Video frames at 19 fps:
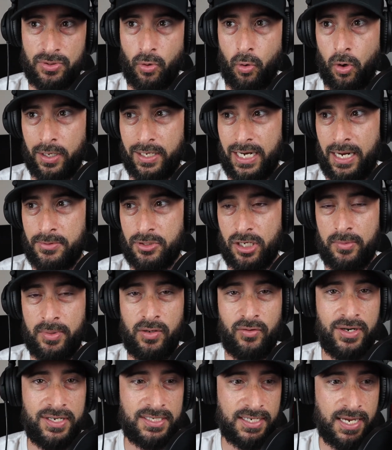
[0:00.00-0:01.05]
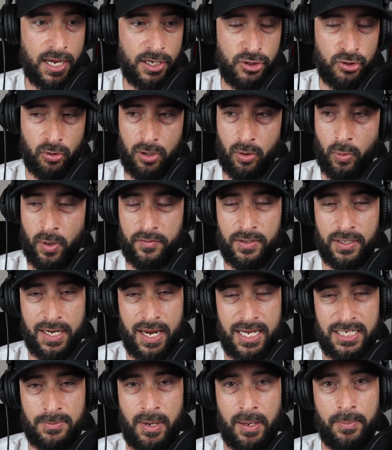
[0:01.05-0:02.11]
or games are going to be rescheduled, or whatever the
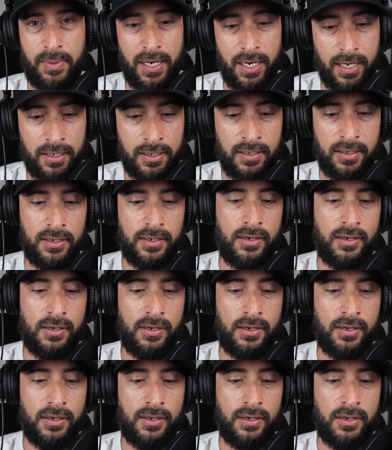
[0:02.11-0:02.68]
case may be.